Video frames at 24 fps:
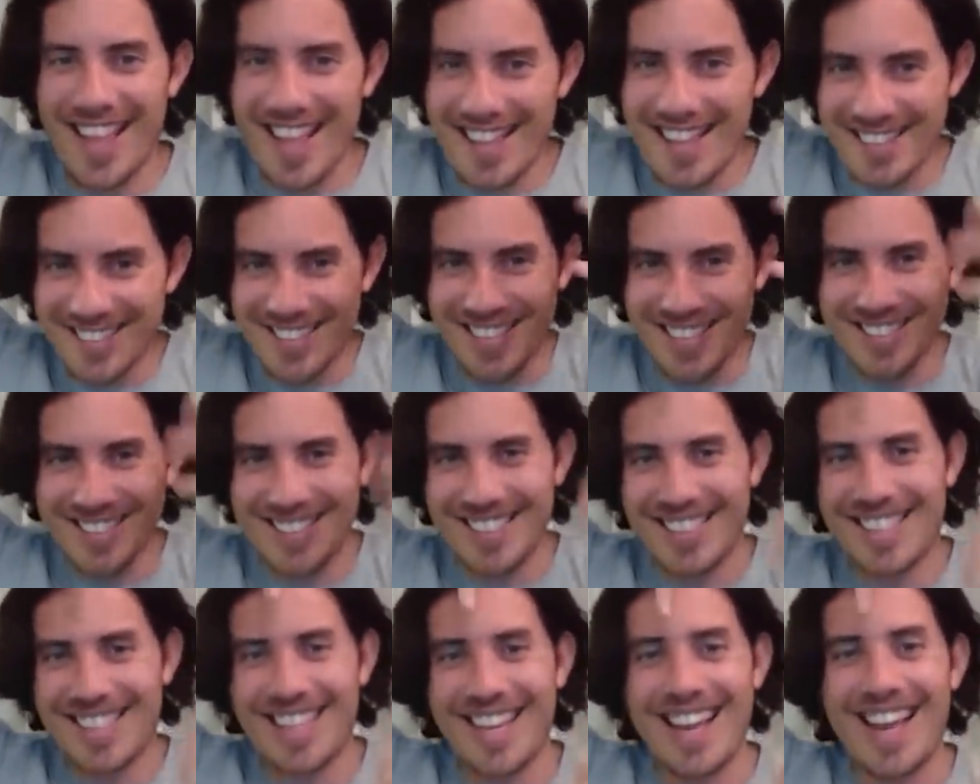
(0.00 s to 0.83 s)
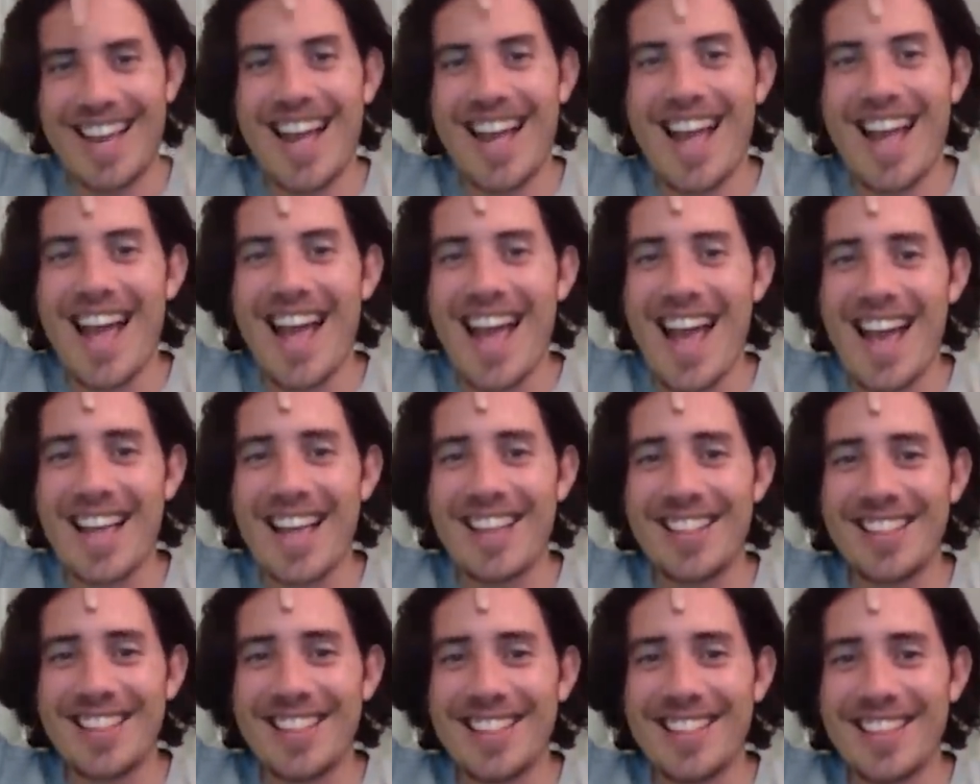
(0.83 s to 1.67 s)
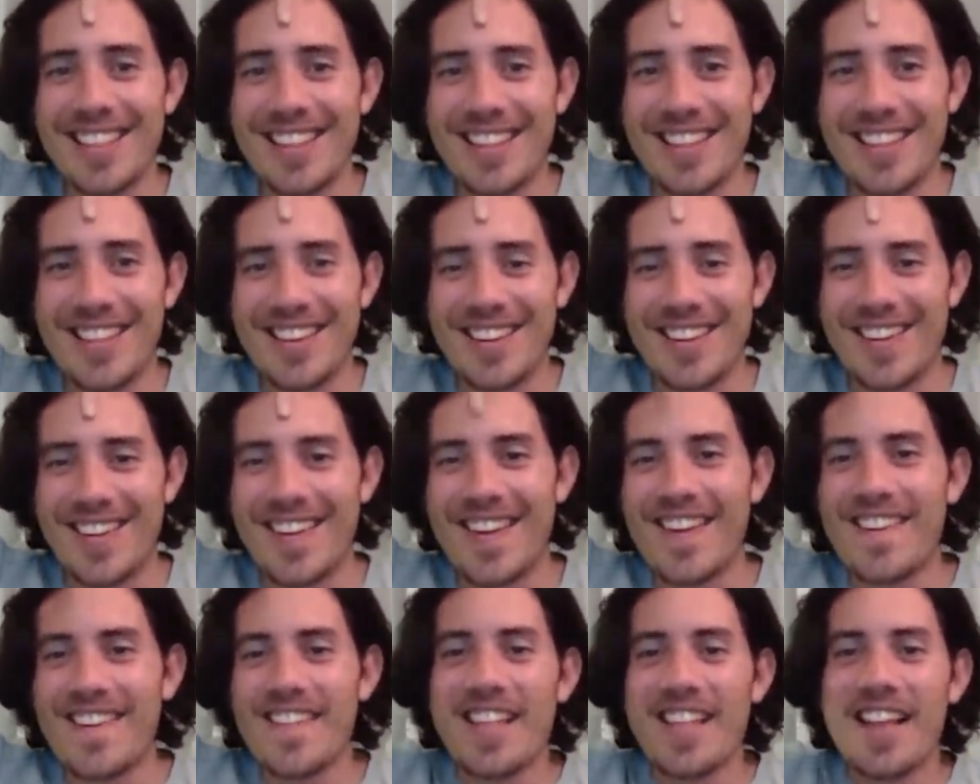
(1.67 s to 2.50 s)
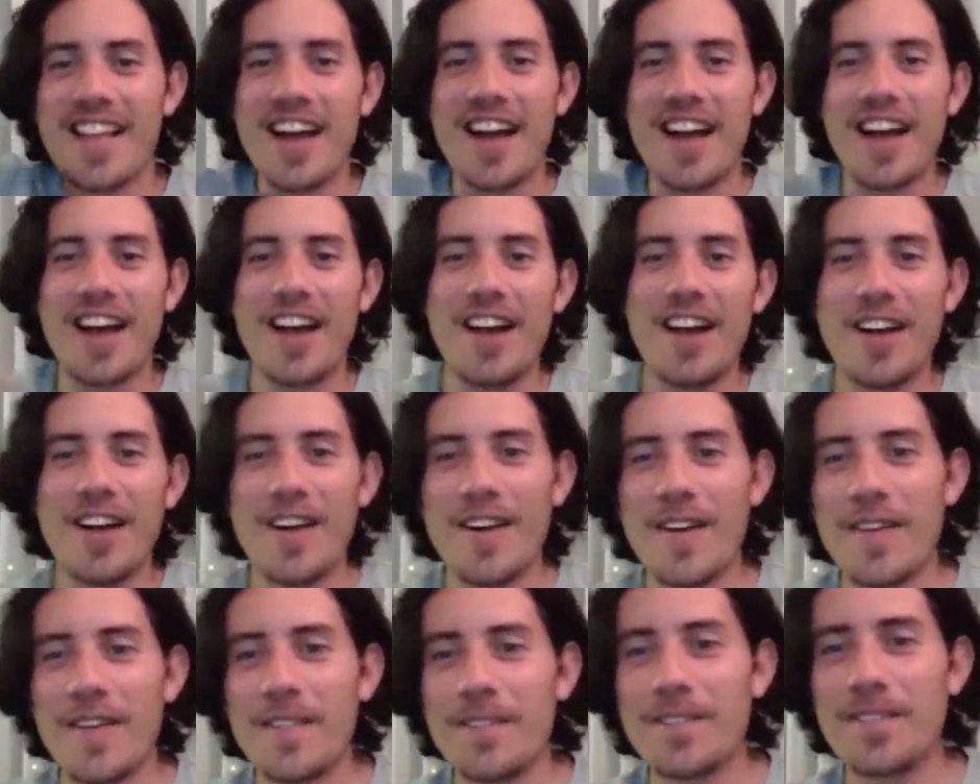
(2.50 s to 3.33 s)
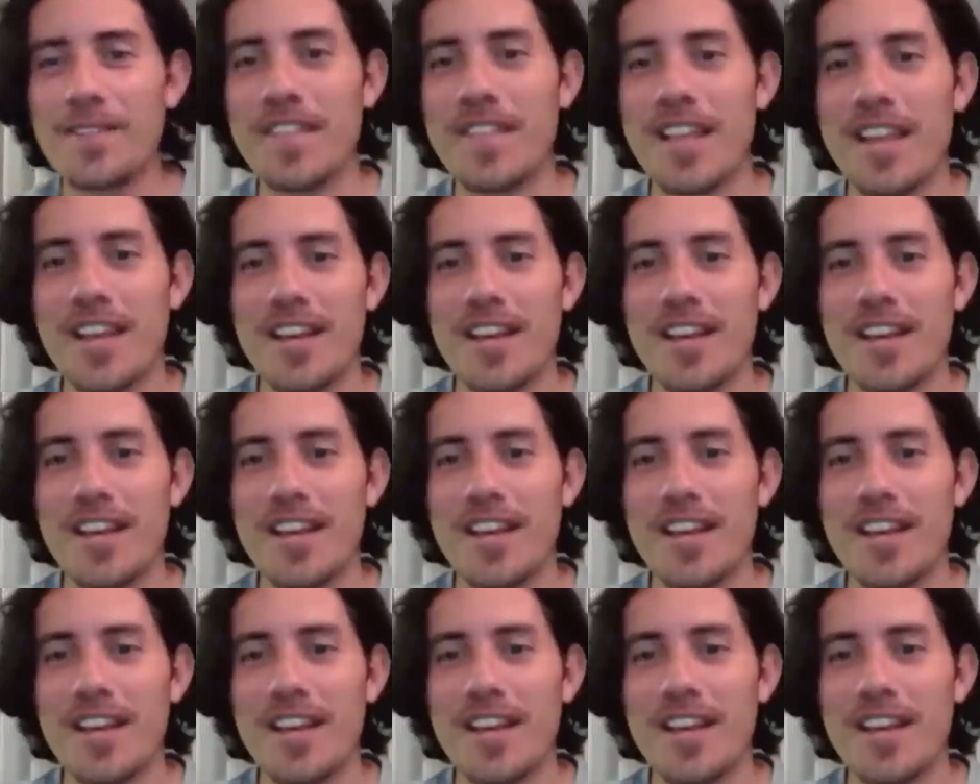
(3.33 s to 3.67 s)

Antarctica and here. So